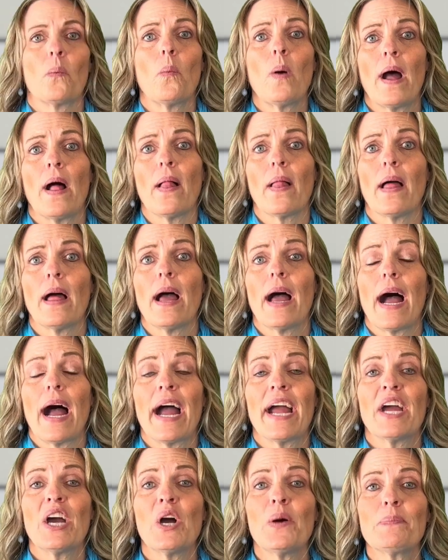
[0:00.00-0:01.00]
Well,
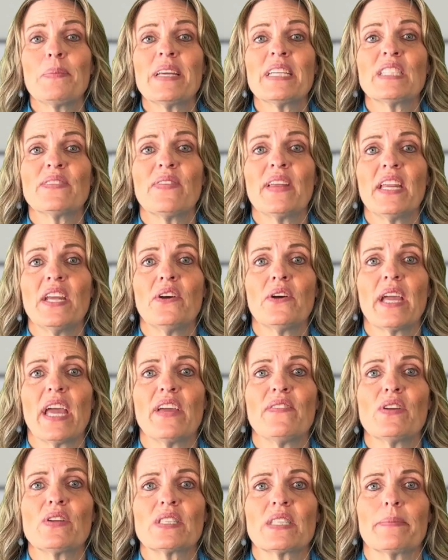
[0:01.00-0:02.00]
I hope this video
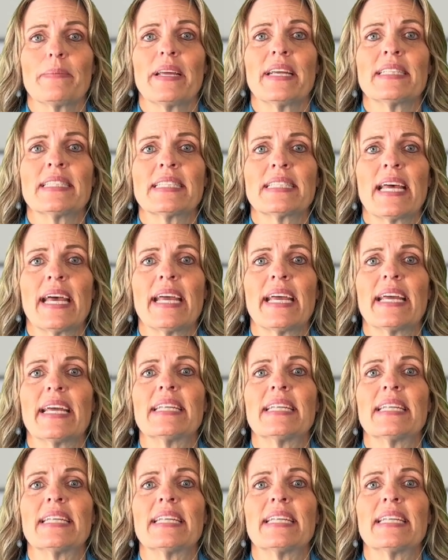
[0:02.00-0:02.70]
gave you some insight